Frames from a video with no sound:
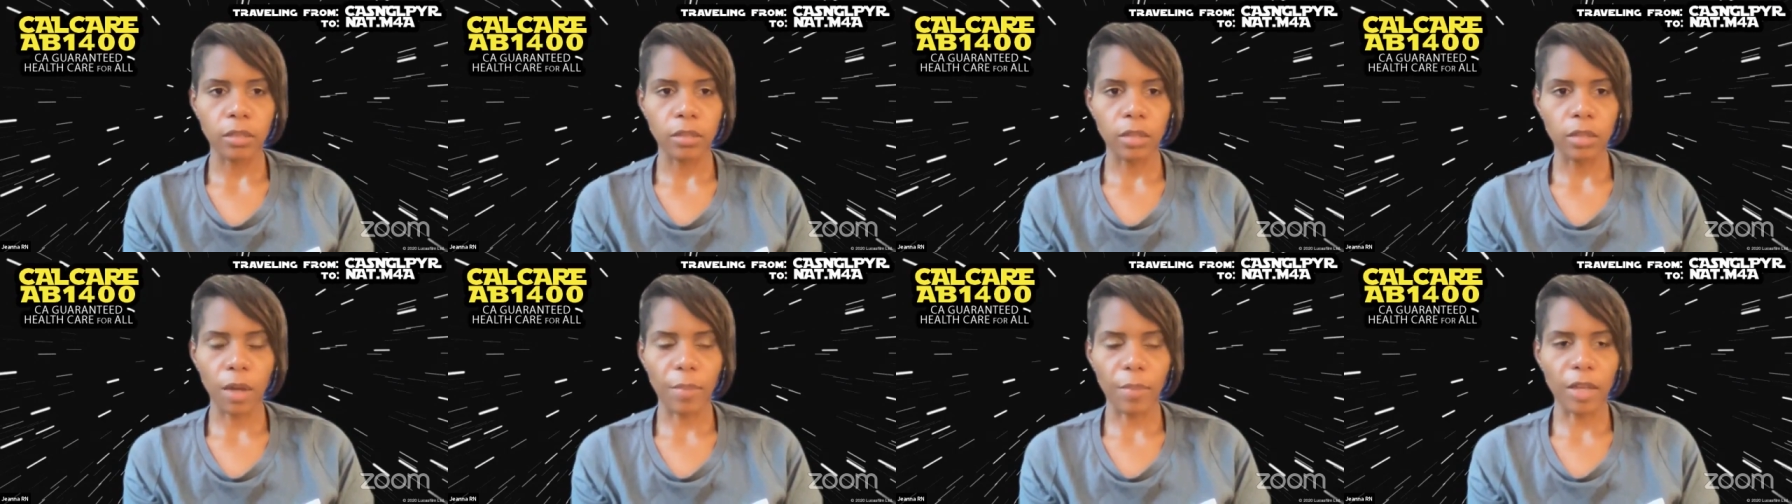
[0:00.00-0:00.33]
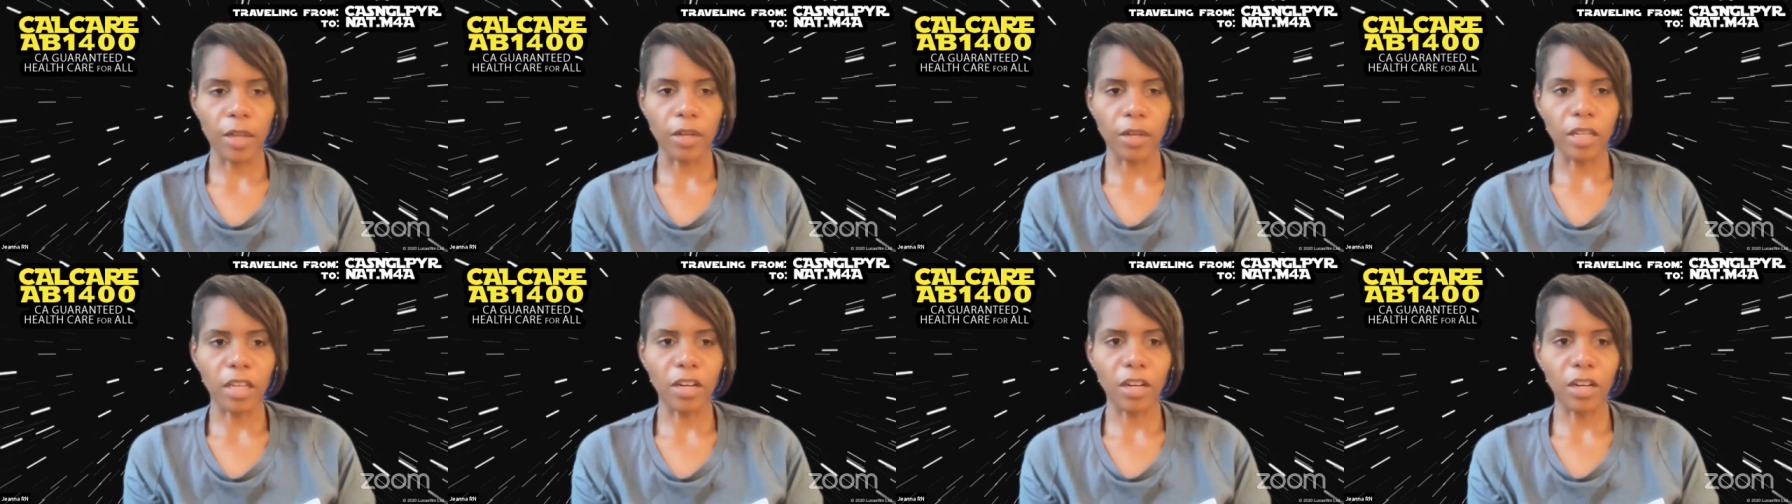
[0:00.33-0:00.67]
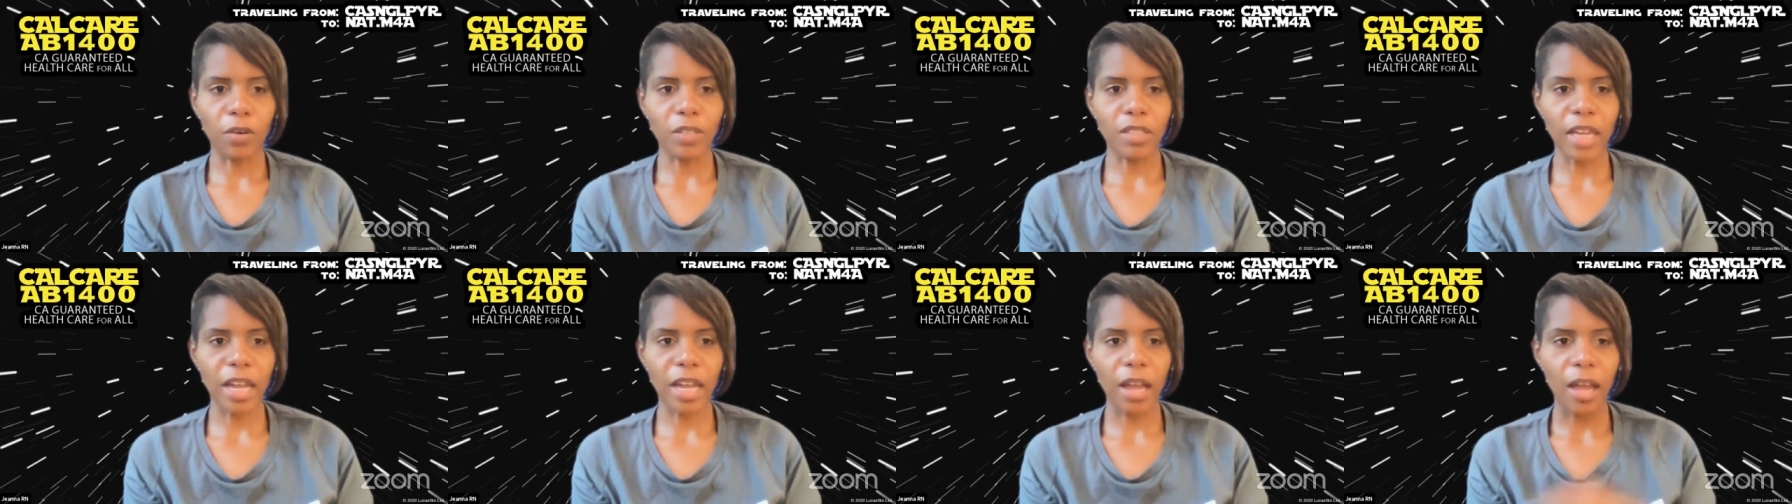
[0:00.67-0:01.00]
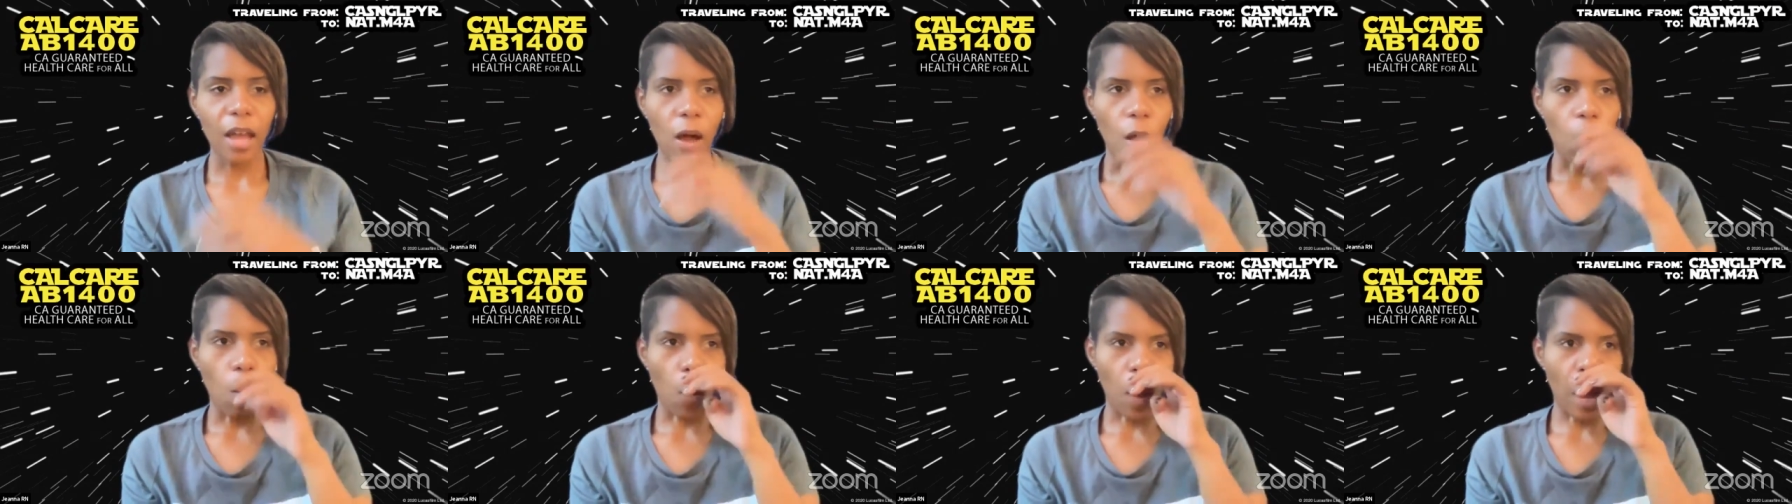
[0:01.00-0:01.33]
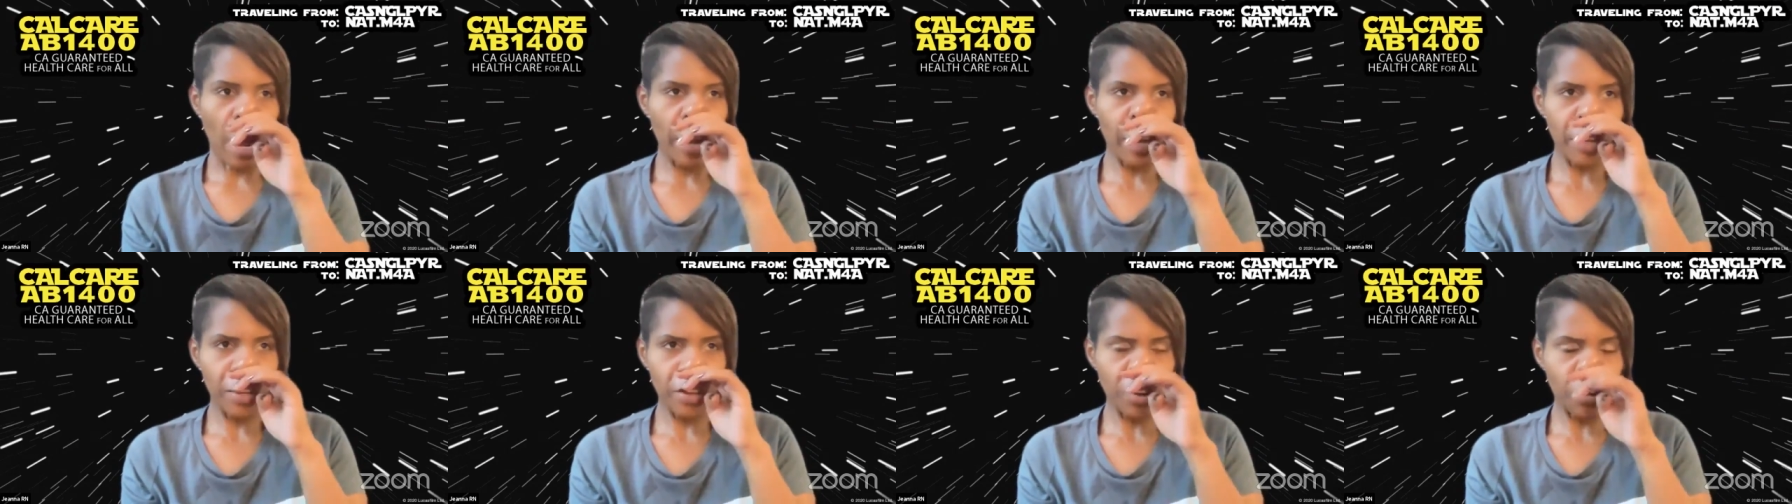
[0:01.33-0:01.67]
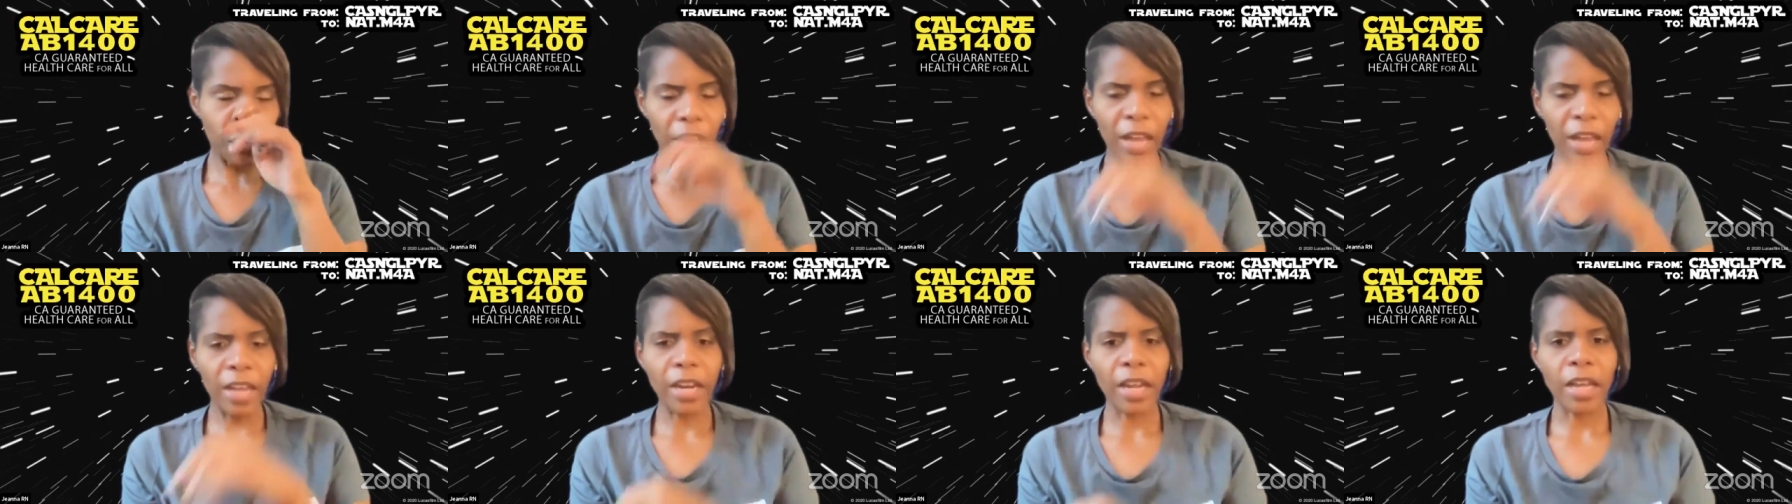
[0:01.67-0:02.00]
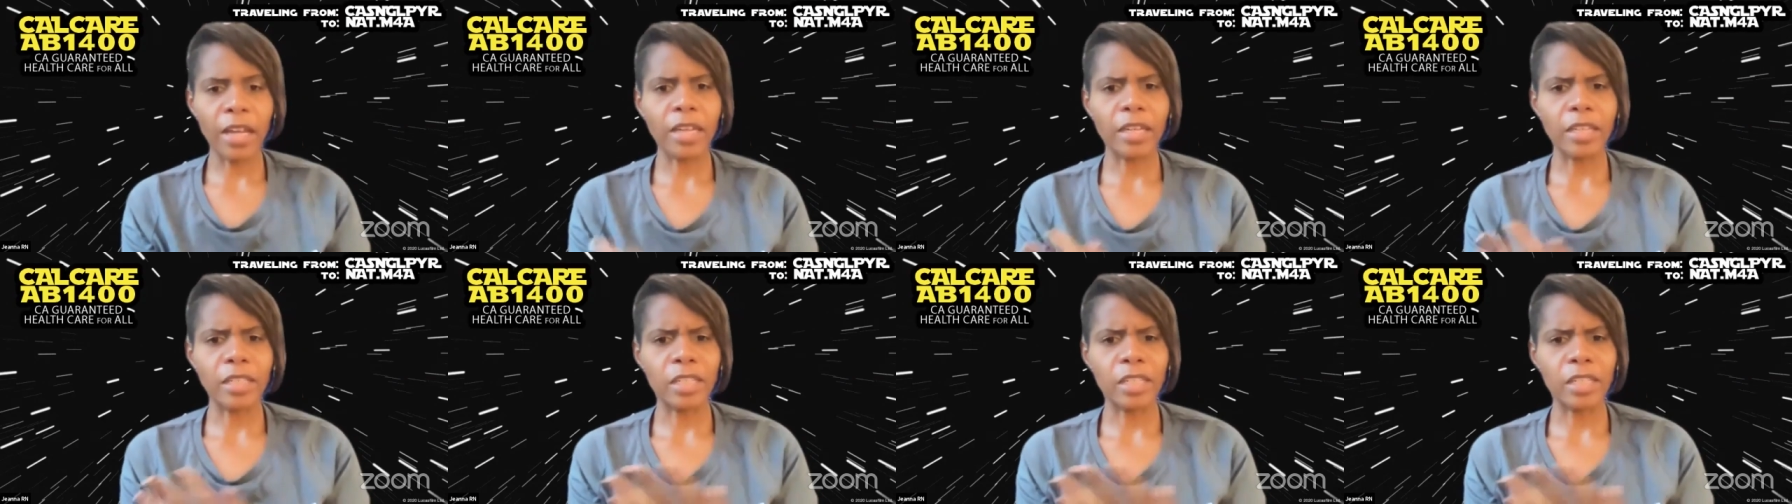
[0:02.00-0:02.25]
I mean, it's like, why are you creating an